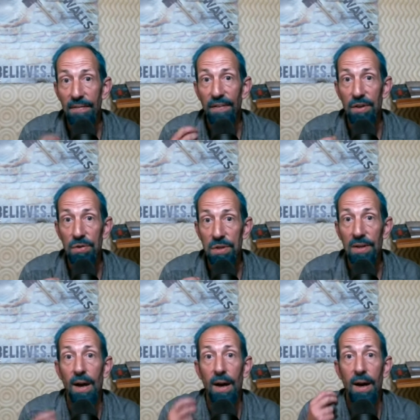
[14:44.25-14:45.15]
version
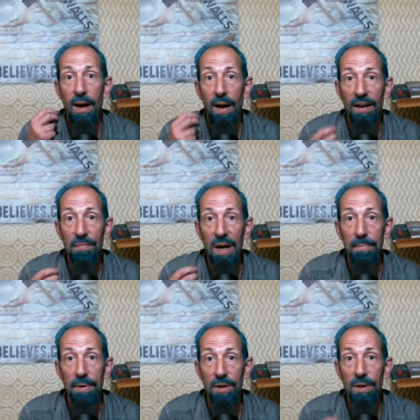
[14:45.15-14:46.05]
of my
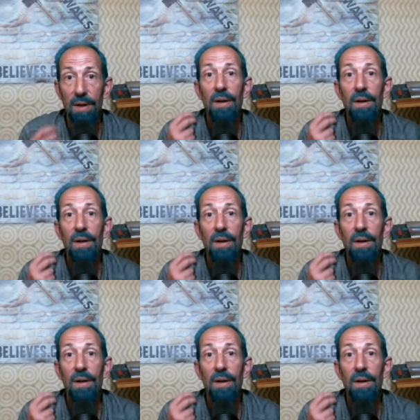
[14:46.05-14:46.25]
book,